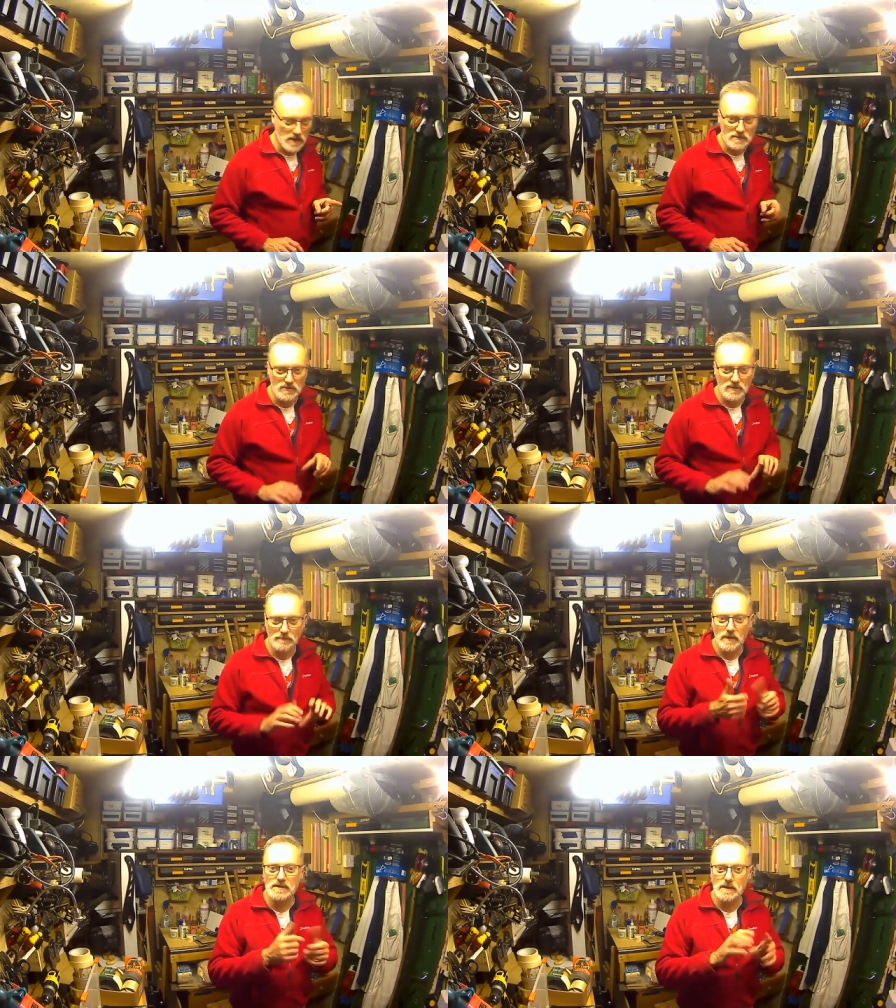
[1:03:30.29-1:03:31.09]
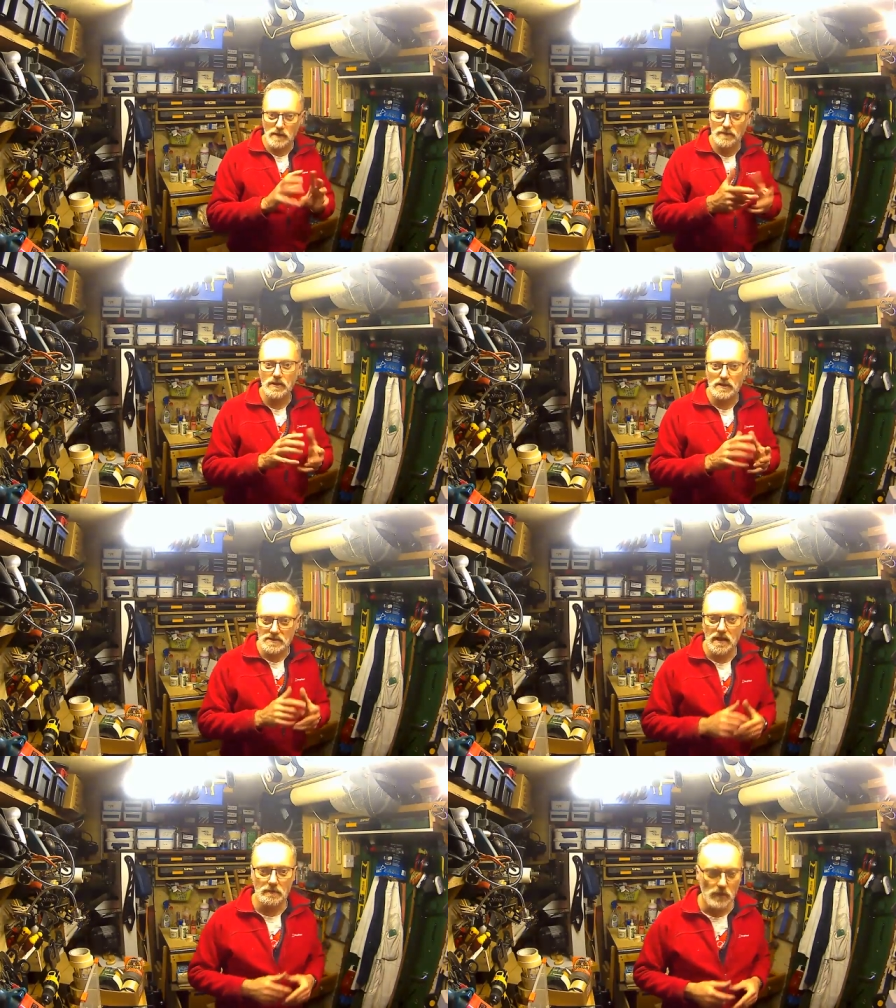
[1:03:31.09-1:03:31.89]
I suppose if by the time I've done a
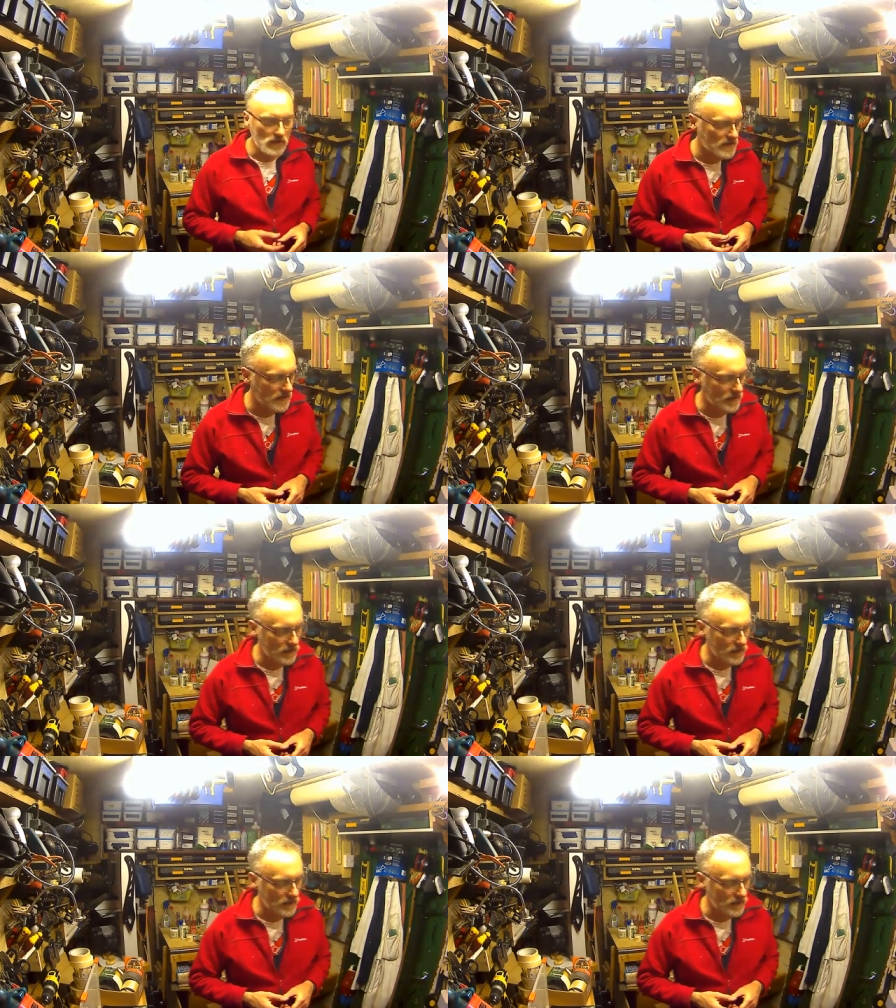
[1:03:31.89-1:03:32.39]
stack of boxes, I